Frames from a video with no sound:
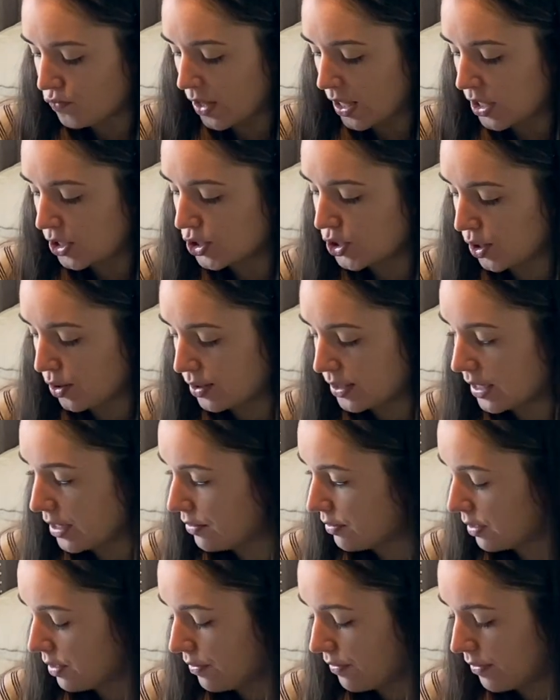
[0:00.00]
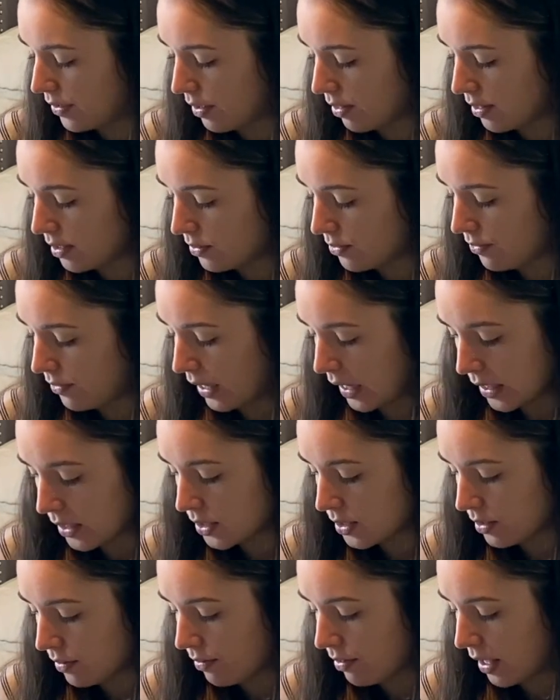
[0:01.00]
So I definitely feel the
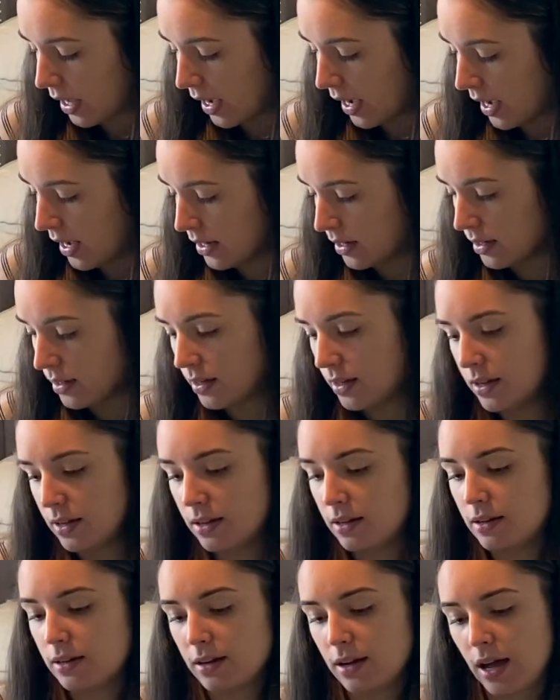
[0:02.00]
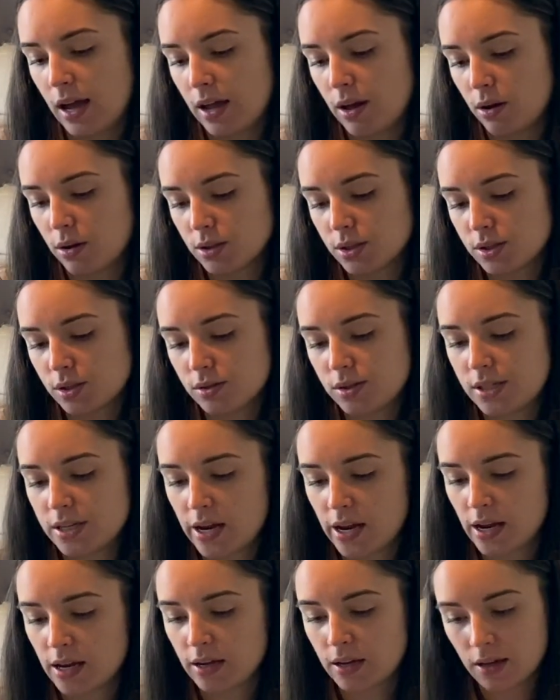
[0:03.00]
effects of that. I also
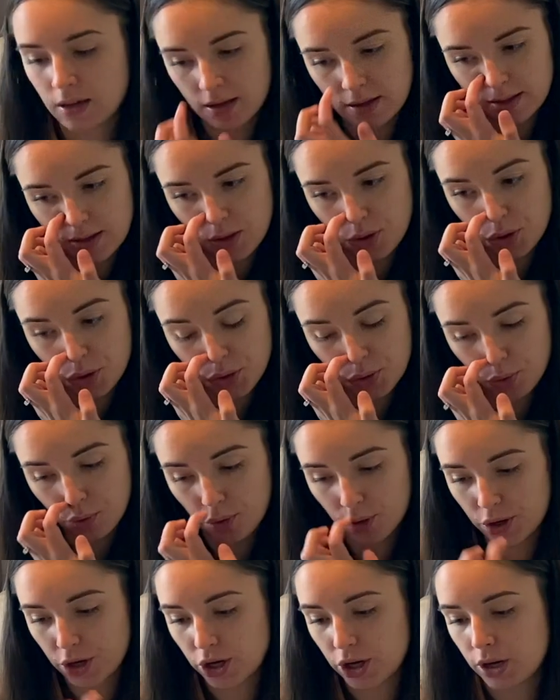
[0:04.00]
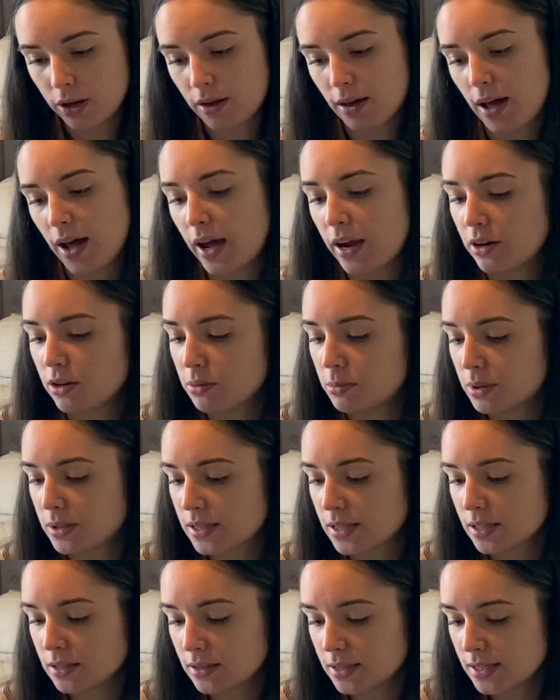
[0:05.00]
take Thorne Iron
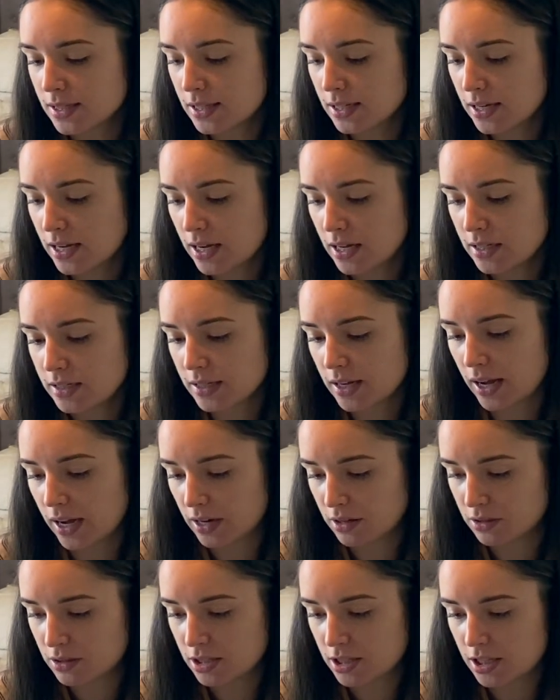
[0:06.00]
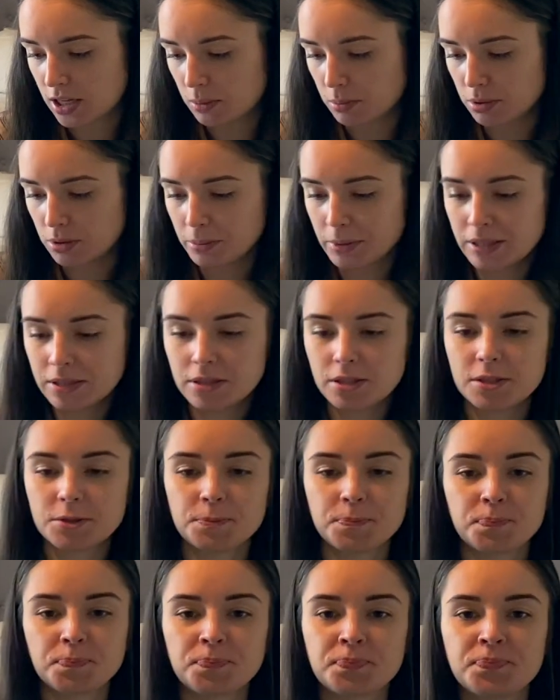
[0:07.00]
Bisglycinate Iron Supplement.
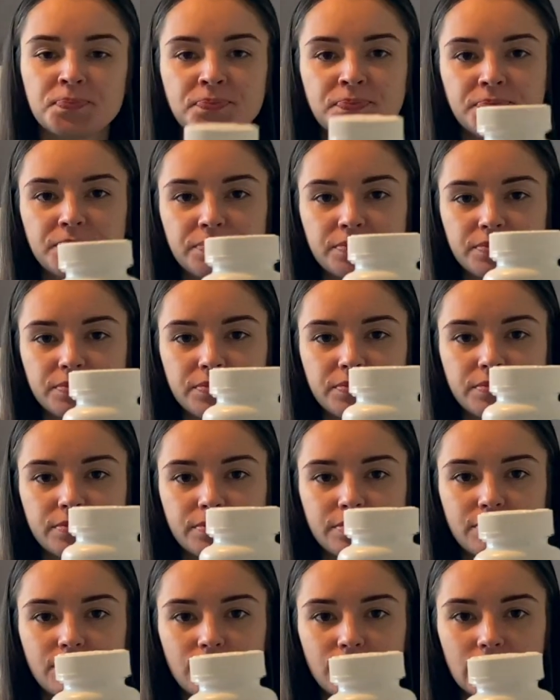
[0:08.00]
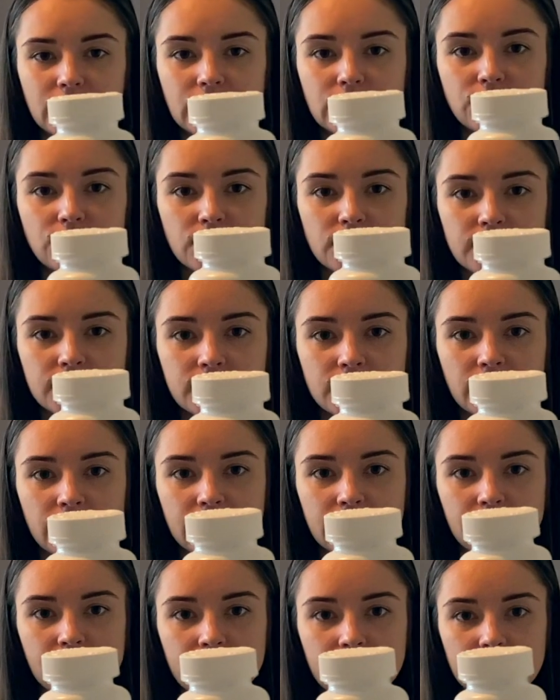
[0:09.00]
Looks
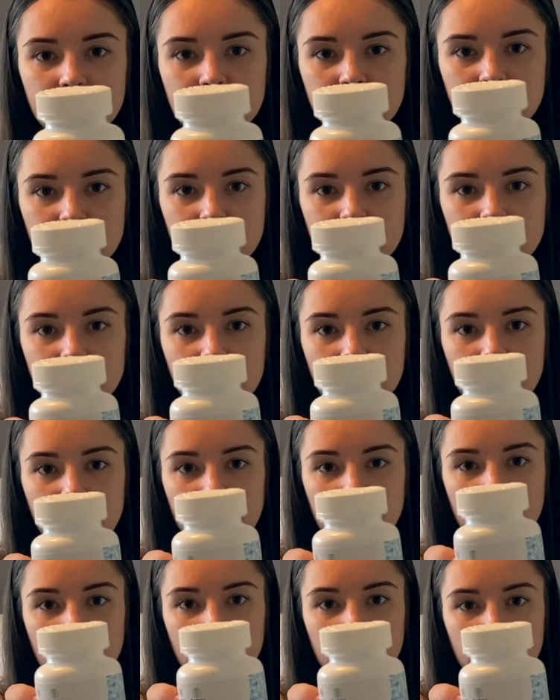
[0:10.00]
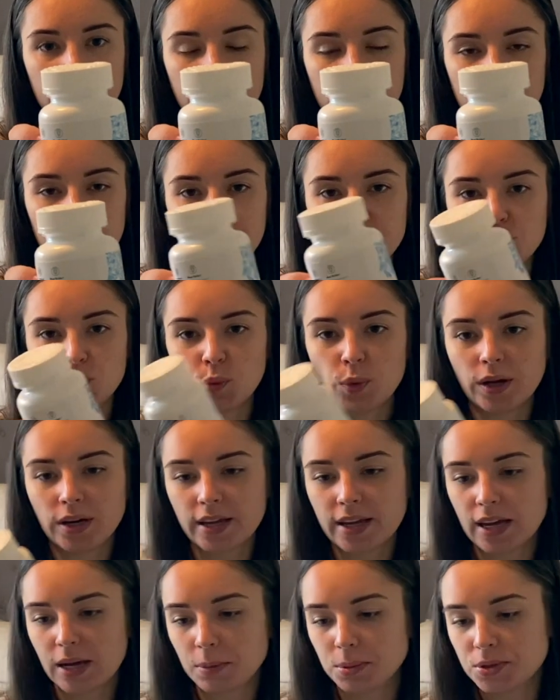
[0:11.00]
like this. It is
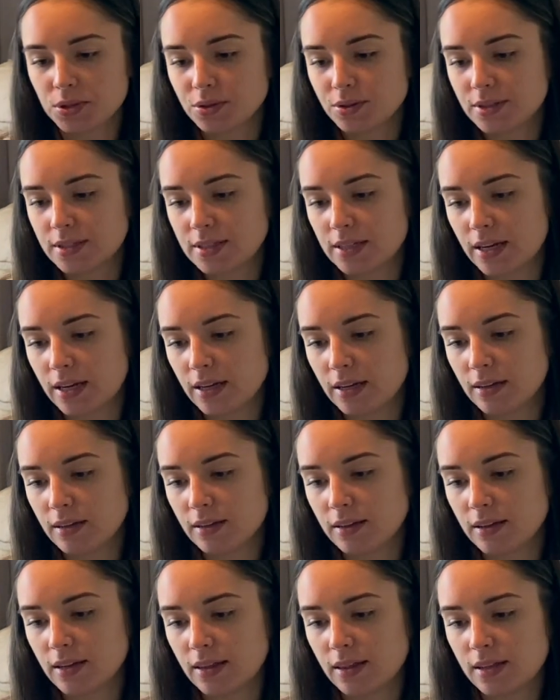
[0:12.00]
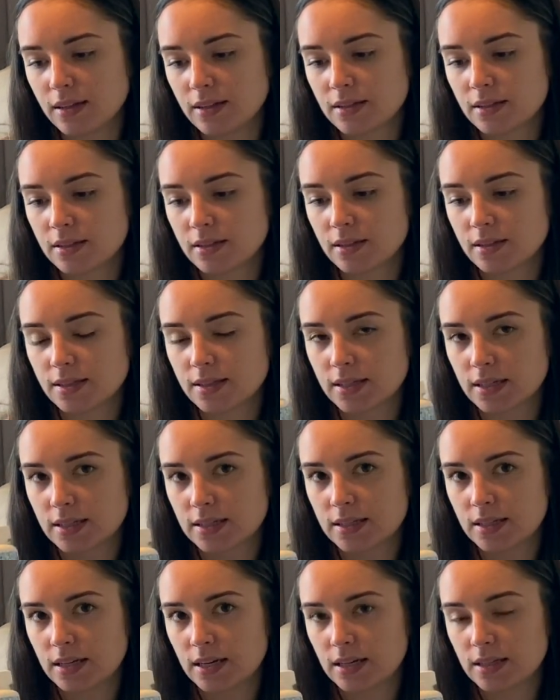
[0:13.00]
1 capsule a day, and this is a
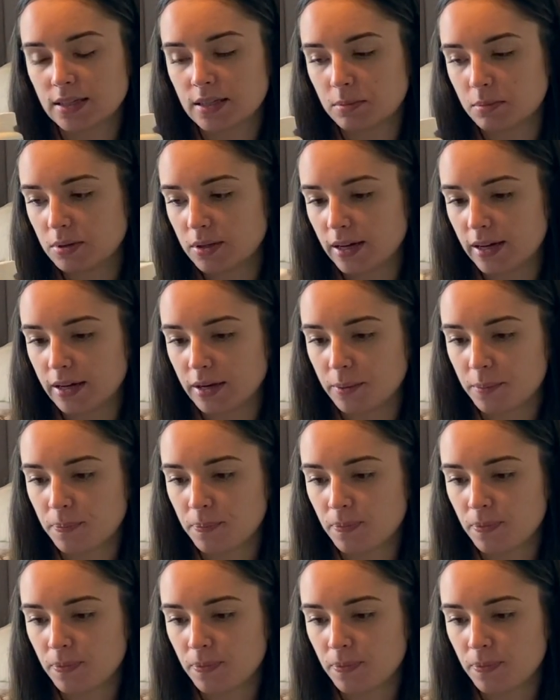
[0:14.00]
60-day supply.